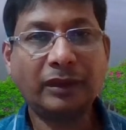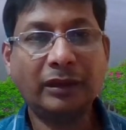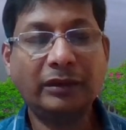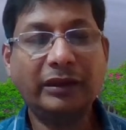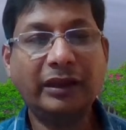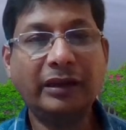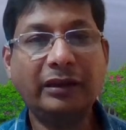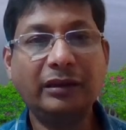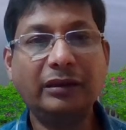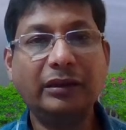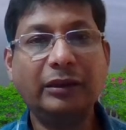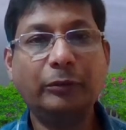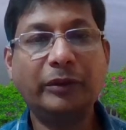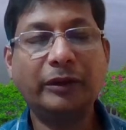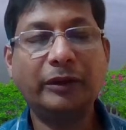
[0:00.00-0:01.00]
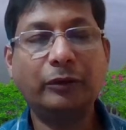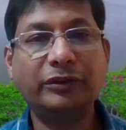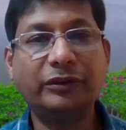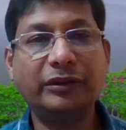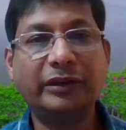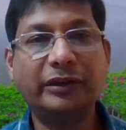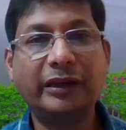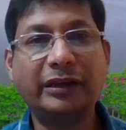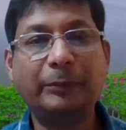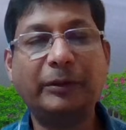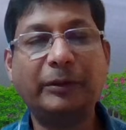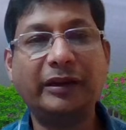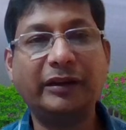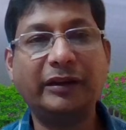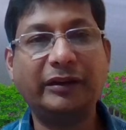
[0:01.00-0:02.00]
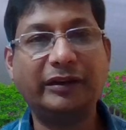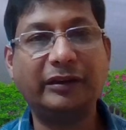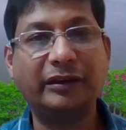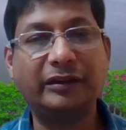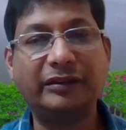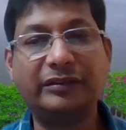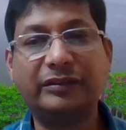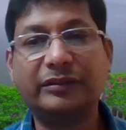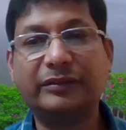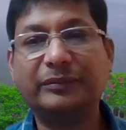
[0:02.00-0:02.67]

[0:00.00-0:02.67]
then you can consider the deep learning techniques.